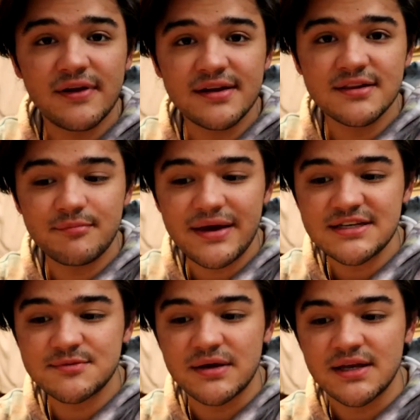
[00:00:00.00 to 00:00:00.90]
flood in the
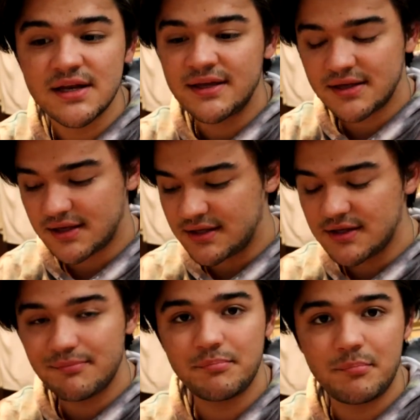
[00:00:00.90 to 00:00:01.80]
basement, in
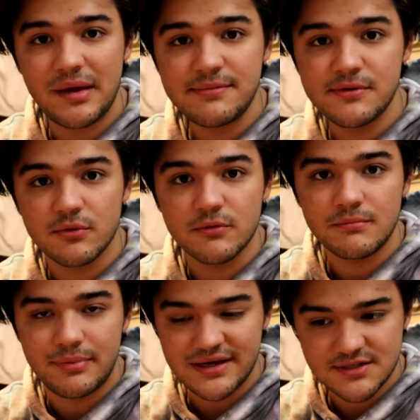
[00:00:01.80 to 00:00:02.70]
the baby
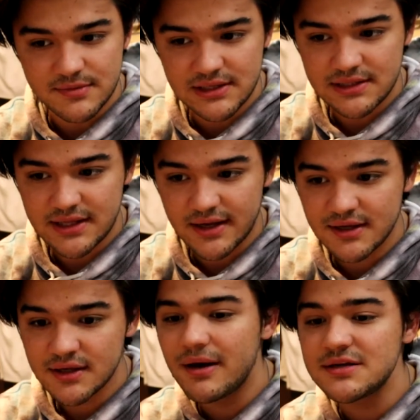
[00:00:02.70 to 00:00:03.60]
room basement
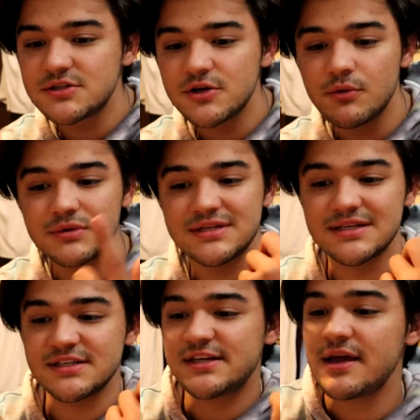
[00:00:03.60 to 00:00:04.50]
thing, the monster was in
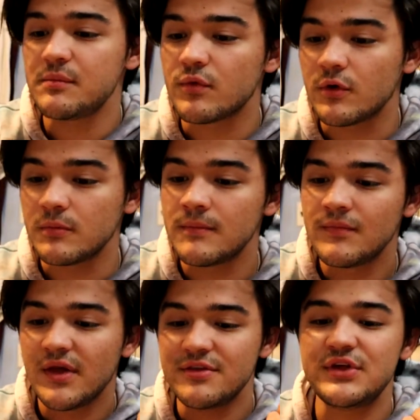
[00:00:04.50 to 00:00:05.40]
the same room,
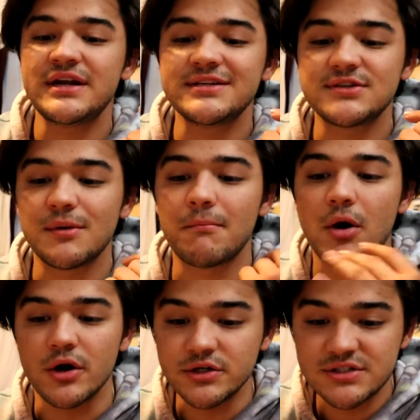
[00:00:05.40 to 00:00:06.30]
then it
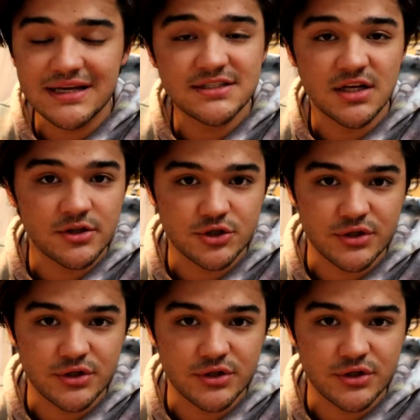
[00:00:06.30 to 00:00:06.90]
submerged. That's another